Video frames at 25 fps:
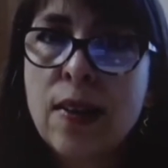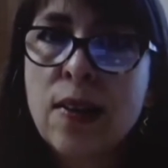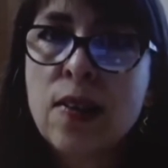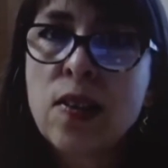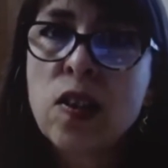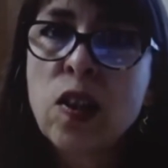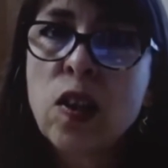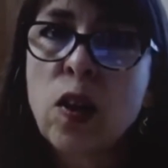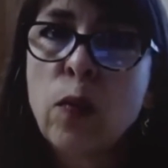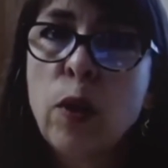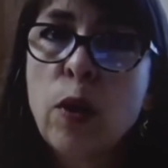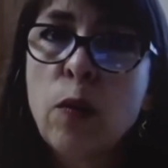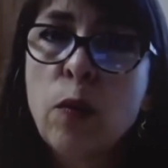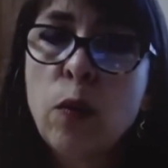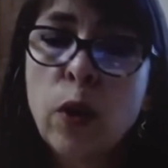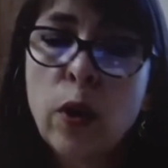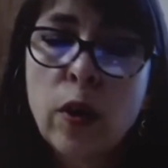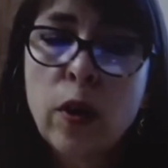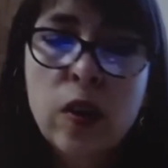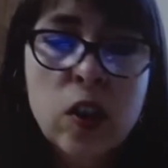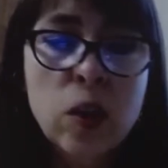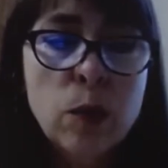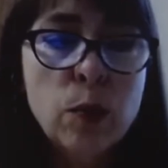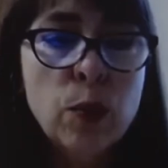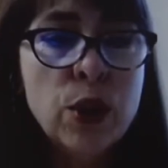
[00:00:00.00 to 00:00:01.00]
So we
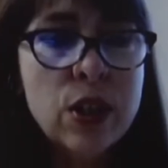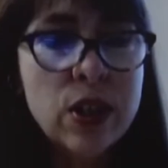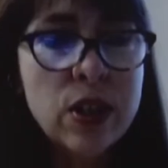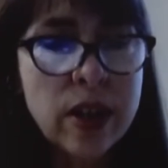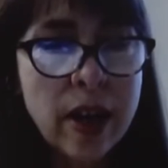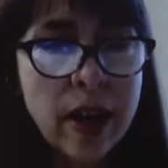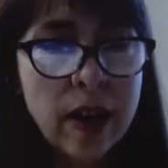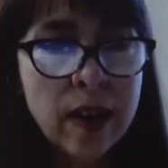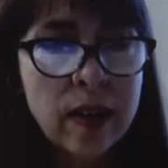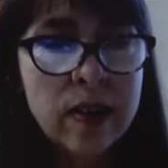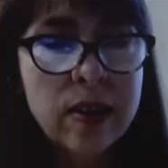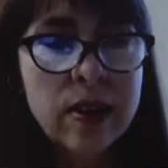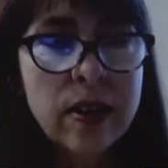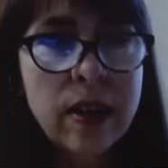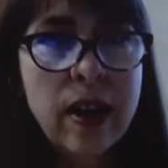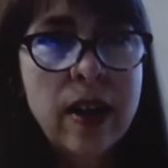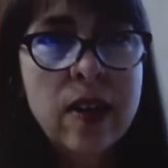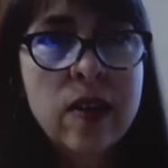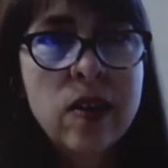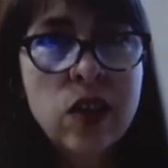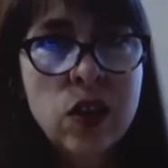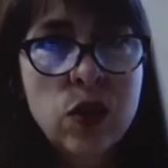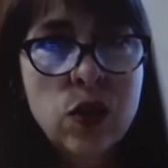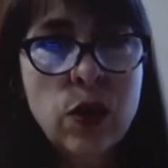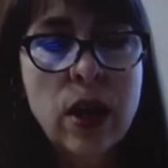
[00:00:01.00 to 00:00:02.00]
work to protect
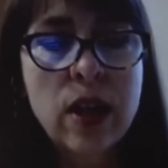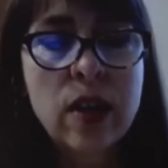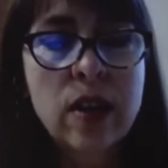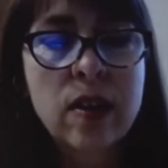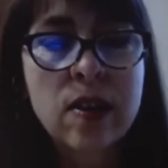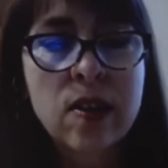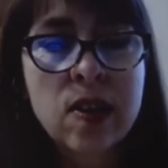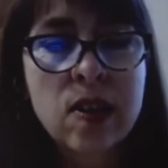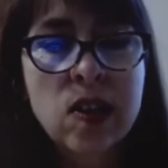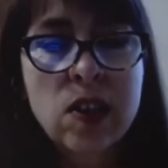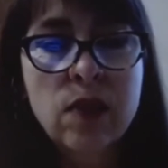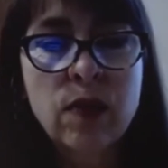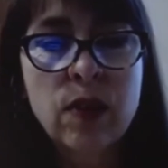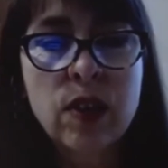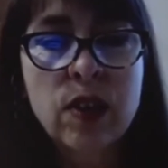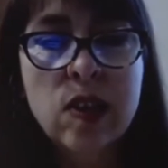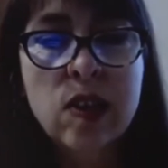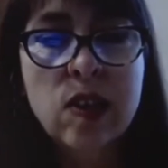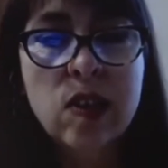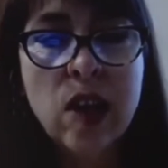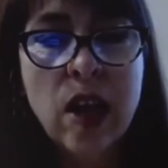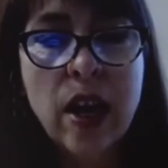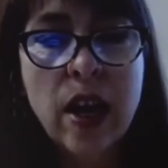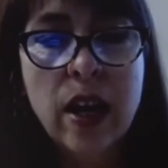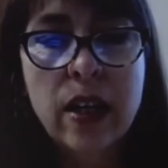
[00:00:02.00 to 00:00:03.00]
and strengthen civil
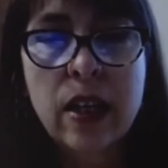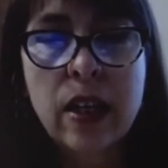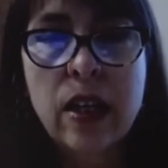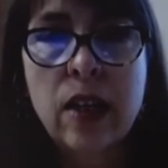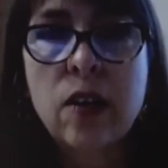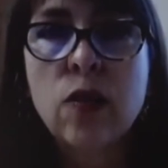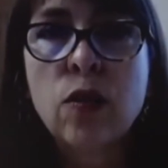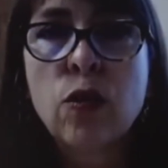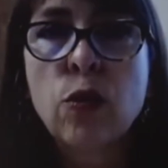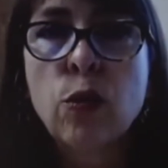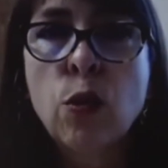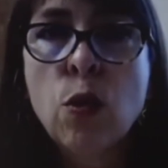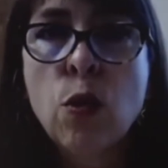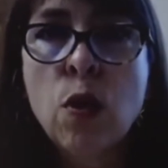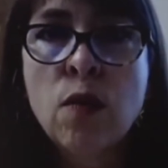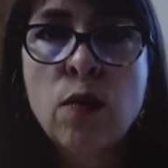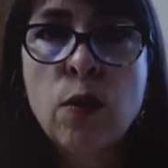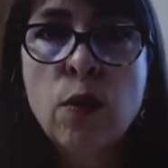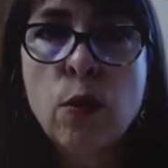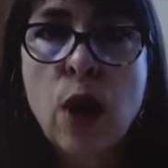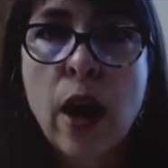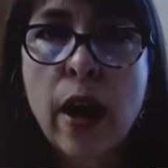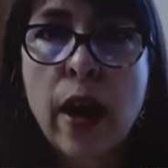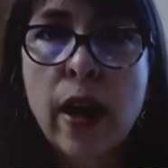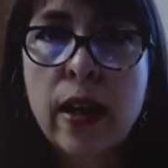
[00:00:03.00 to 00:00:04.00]
society through a
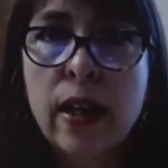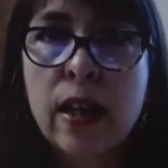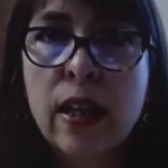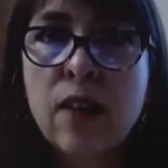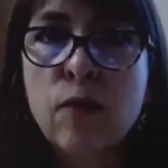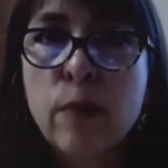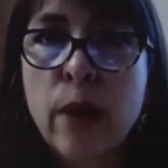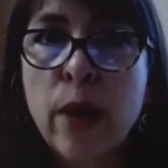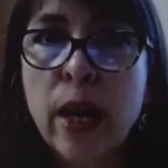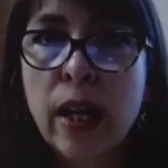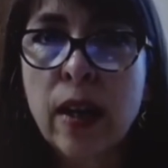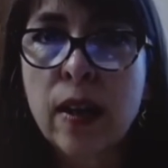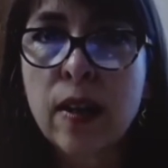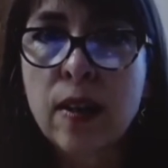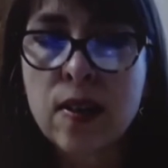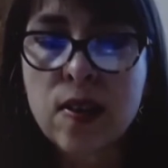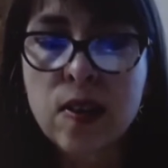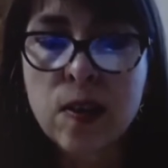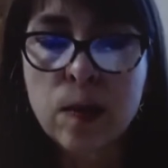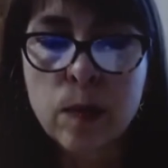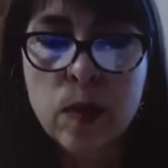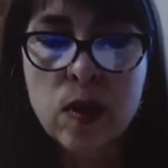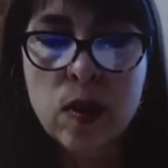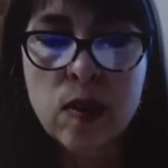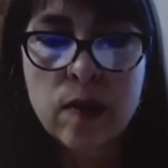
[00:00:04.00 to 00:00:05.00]
variety of
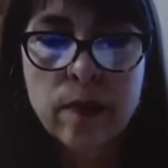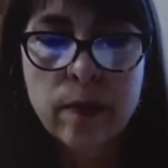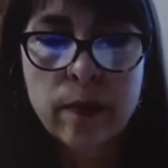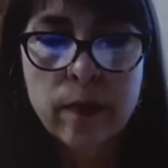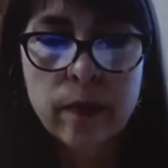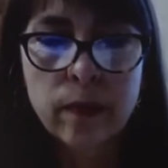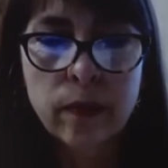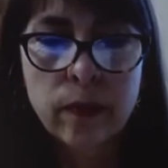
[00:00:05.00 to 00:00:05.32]
mechanisms.